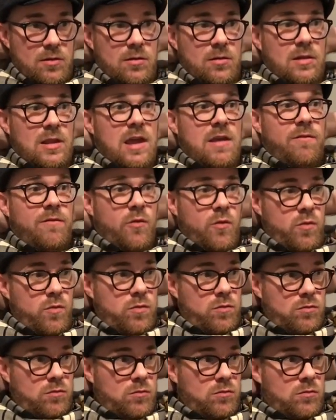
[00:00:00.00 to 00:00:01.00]

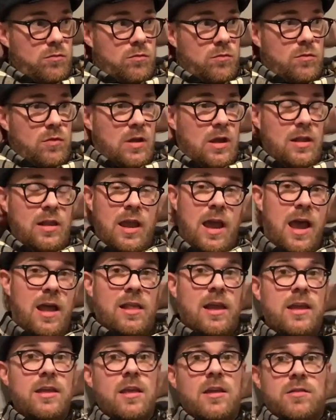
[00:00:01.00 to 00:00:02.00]
level, I
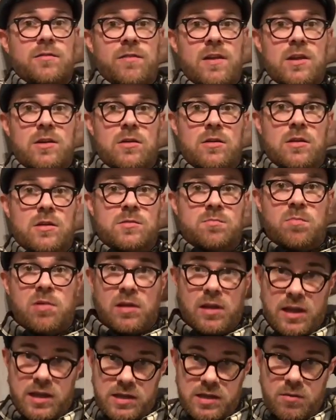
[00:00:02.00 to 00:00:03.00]
like this venue, this
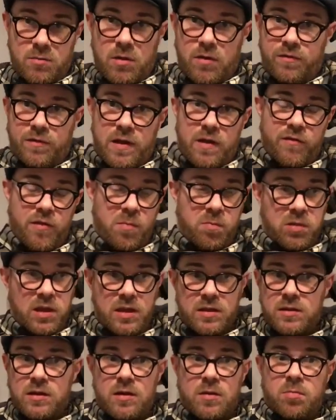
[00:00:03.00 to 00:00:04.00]
Palladium. I've never
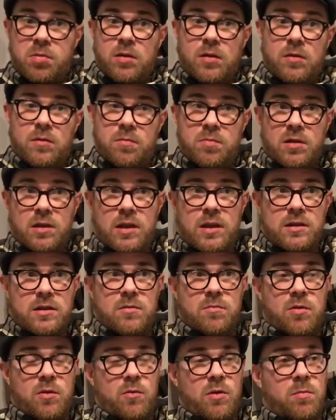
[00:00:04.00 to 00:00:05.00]
played in the
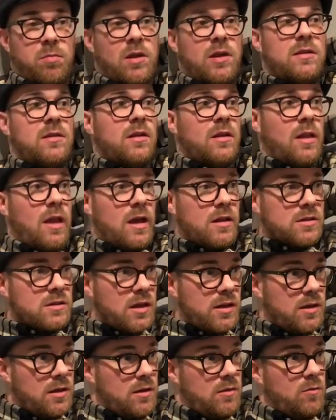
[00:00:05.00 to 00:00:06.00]
Palladium, but we played here last
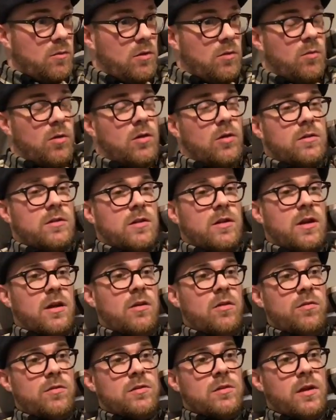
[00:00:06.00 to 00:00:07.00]
night, and we got tonight,
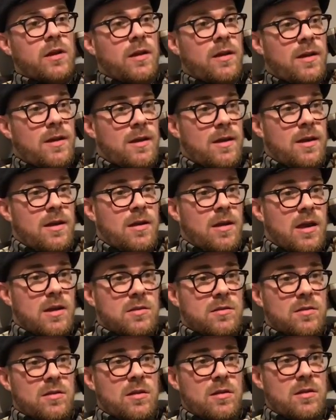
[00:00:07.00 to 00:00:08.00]
obviously.
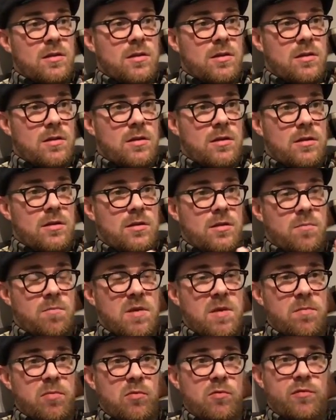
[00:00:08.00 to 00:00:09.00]
The
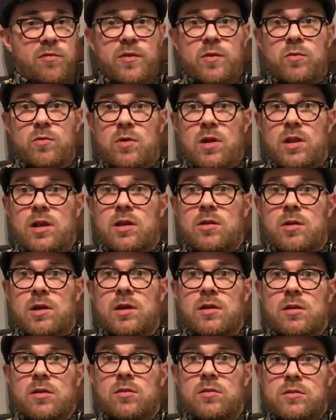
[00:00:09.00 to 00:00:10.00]
people feel really quite
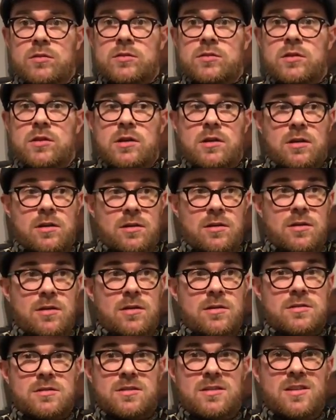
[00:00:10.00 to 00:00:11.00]
close, so
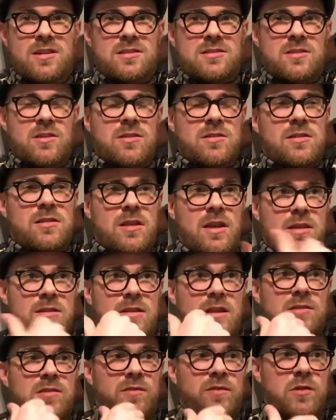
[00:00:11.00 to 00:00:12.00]
it's good.
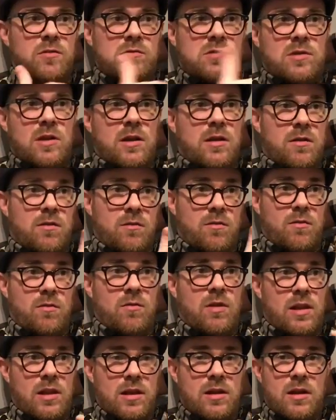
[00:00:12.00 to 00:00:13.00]
This feels like
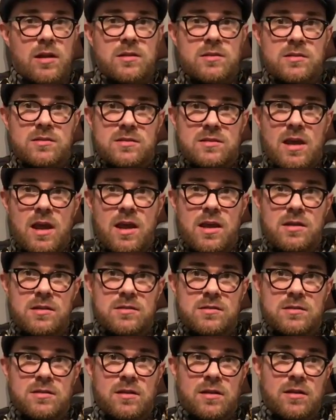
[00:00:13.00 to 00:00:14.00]
really nice
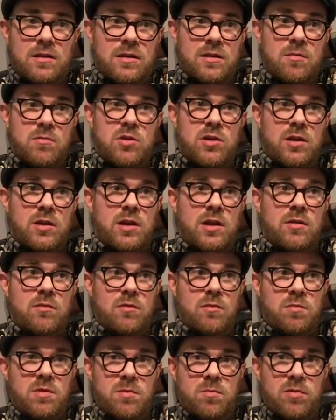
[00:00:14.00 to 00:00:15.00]
size to communicate
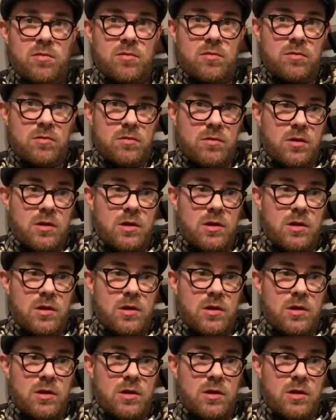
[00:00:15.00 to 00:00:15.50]
with people,